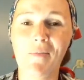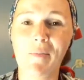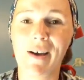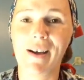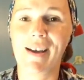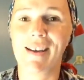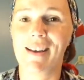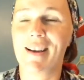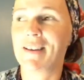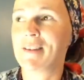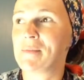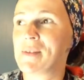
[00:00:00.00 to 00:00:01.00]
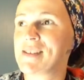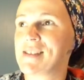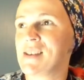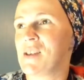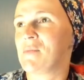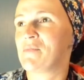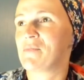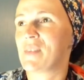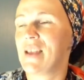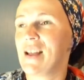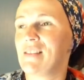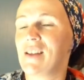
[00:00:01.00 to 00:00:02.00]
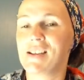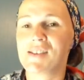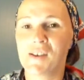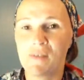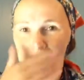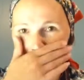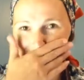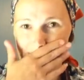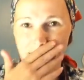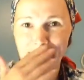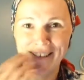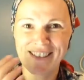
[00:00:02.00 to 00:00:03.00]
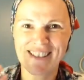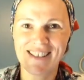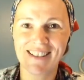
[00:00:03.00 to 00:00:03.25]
But let's see. Lots of different styles,